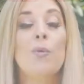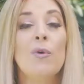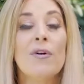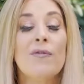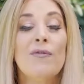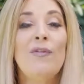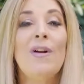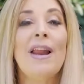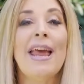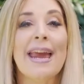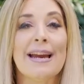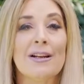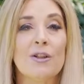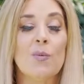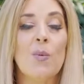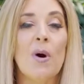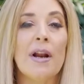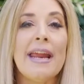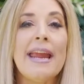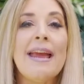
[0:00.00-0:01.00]
reflect,
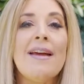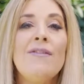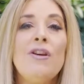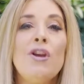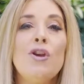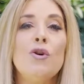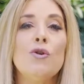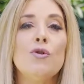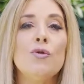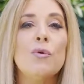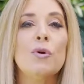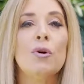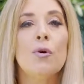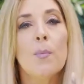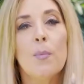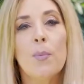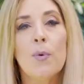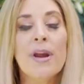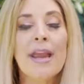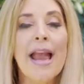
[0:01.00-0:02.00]
whatever you
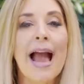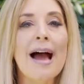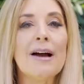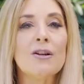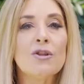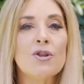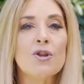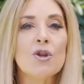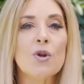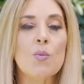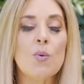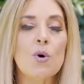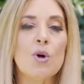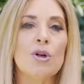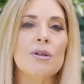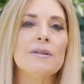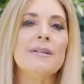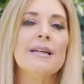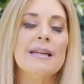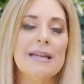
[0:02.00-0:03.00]
bring out to the
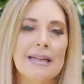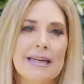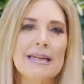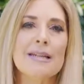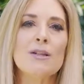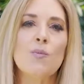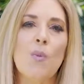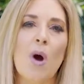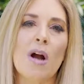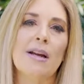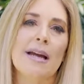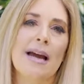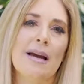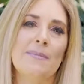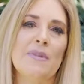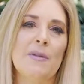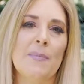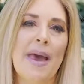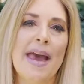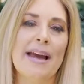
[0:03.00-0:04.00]
world is what
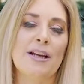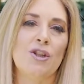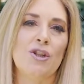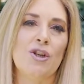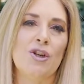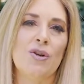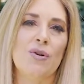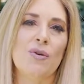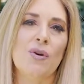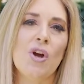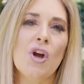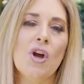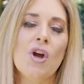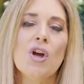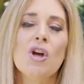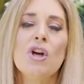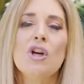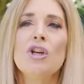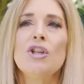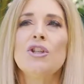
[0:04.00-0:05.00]
comes back to you.
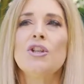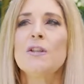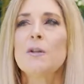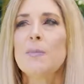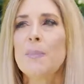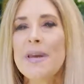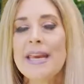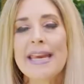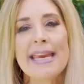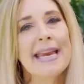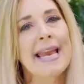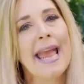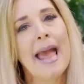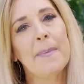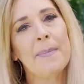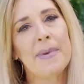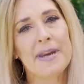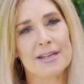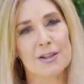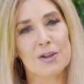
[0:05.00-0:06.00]
So speaking
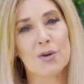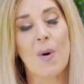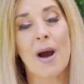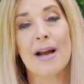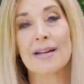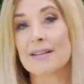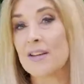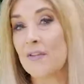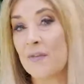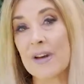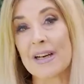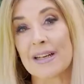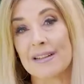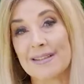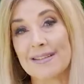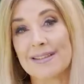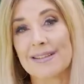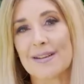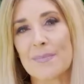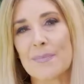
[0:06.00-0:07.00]
happy is quite
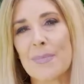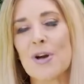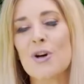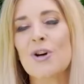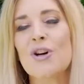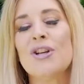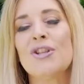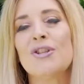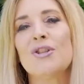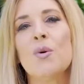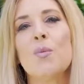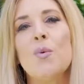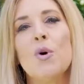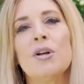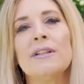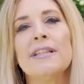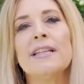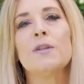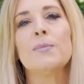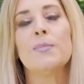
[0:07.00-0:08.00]
difficult because the
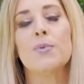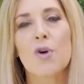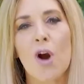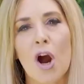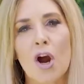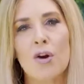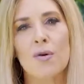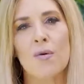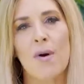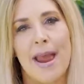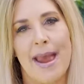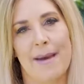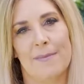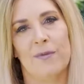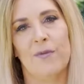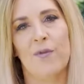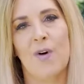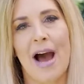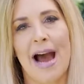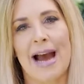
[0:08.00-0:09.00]
world has programmed
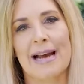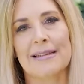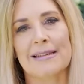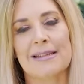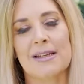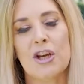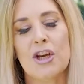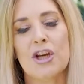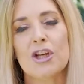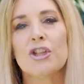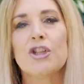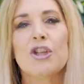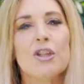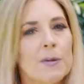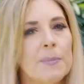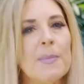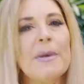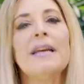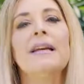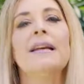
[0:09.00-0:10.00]
for us to
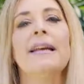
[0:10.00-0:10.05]
speak